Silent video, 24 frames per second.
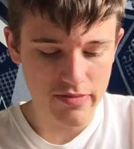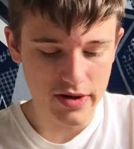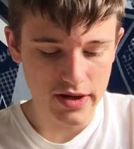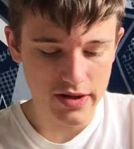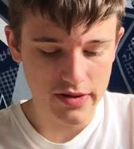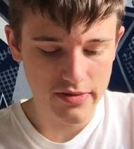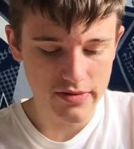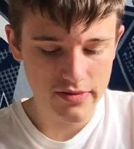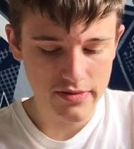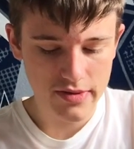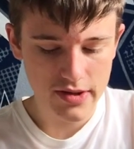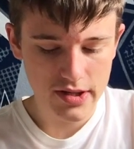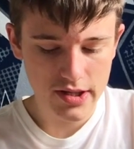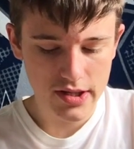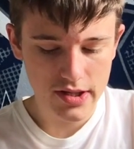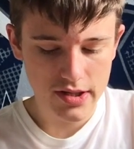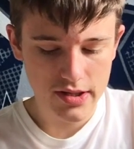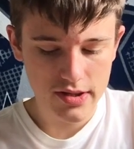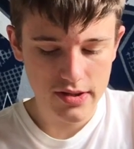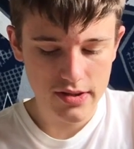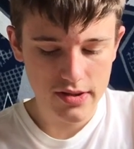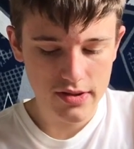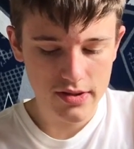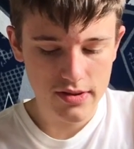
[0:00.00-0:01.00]
but
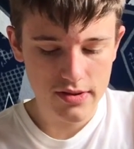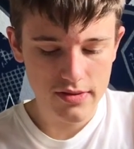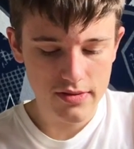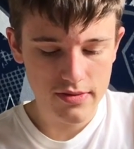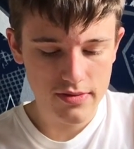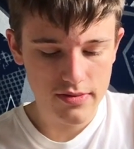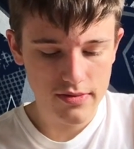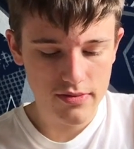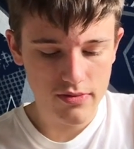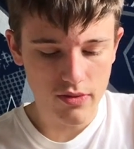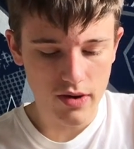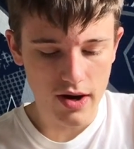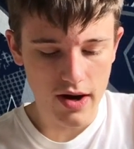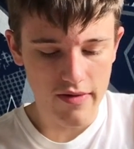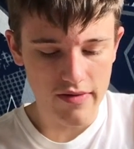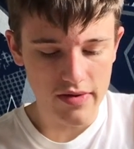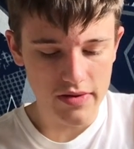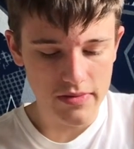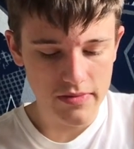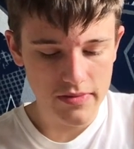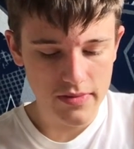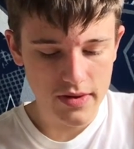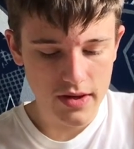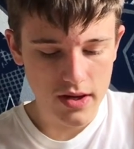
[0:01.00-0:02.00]

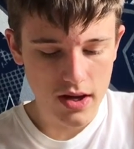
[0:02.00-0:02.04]
whatever.